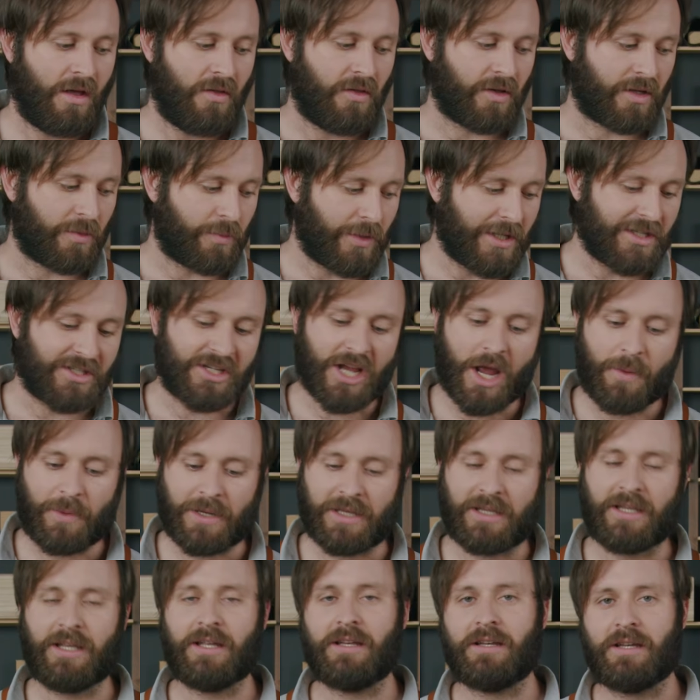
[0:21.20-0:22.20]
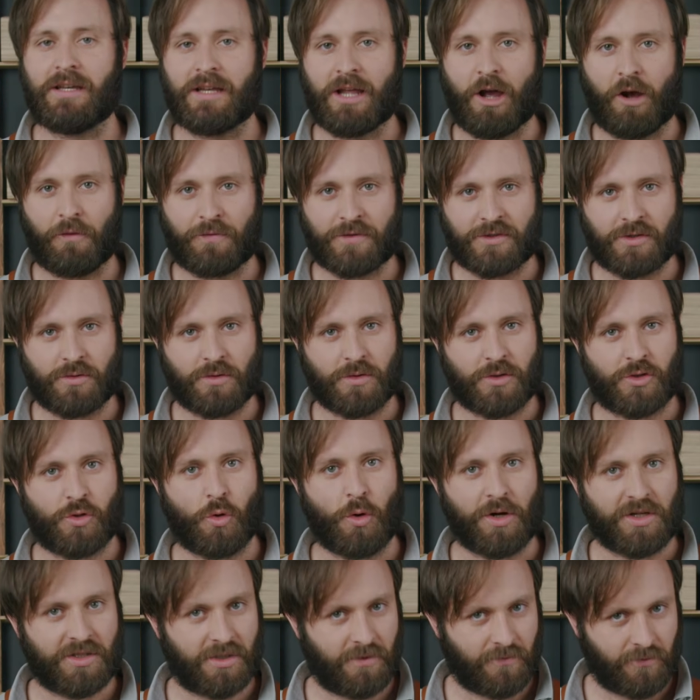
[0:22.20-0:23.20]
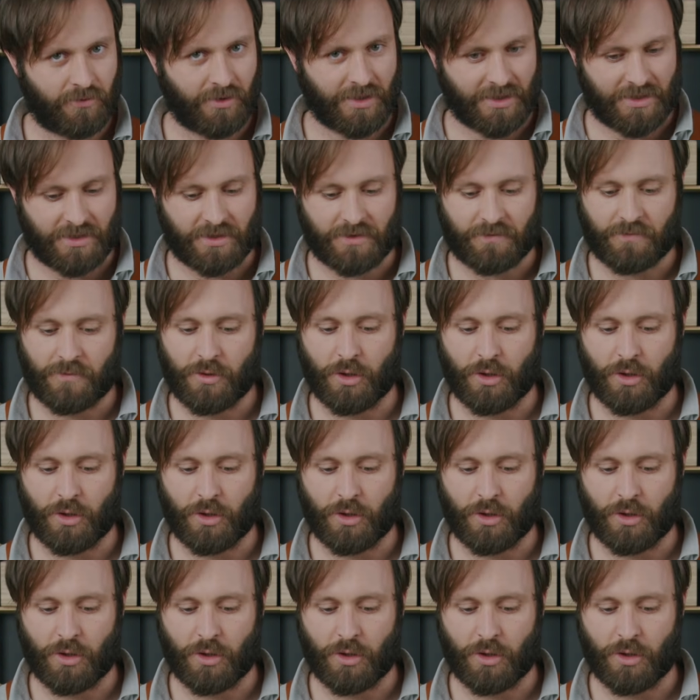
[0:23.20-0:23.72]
The complete sharpening kit offers you a choice of grits.